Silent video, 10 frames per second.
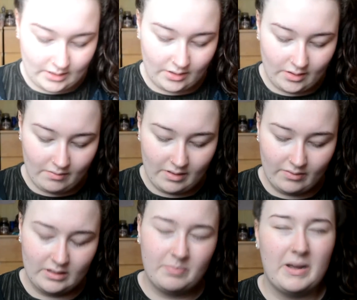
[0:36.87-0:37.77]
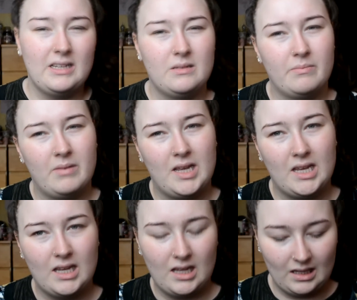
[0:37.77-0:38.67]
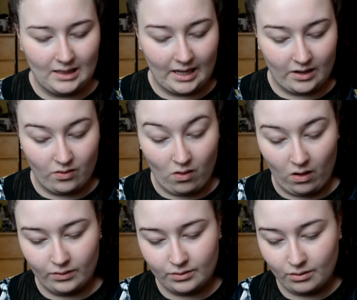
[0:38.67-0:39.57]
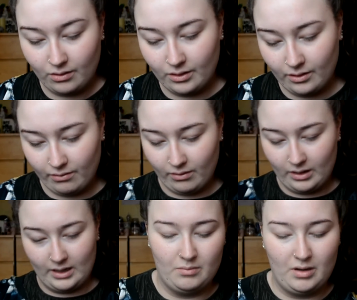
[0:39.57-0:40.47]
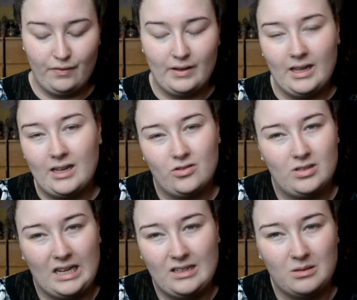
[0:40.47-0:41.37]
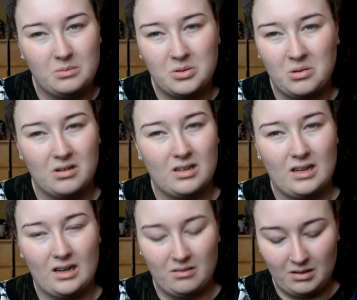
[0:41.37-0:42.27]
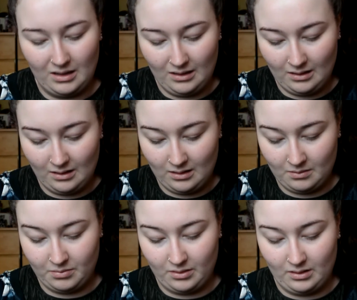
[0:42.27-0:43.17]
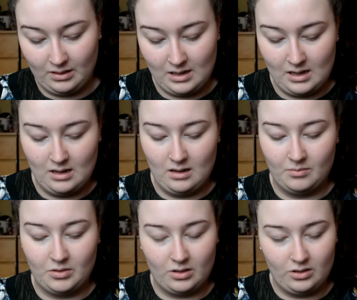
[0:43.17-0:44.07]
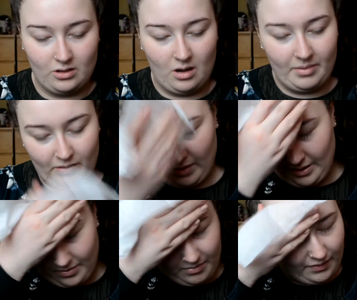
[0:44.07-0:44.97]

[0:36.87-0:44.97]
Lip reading: don't know whether it's best me like not talking through this, but I feel like I just end up talking anyway. But I'm just gonna start by wiping my